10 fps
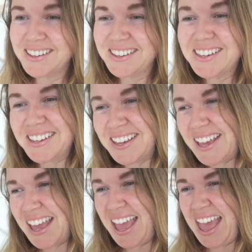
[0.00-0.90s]

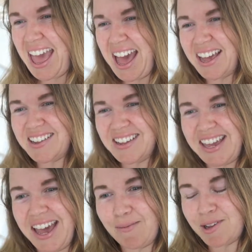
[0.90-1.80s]
uh, so
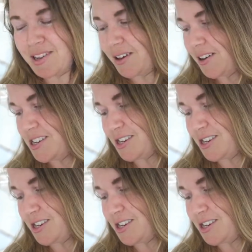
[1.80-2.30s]
yeah I'm just going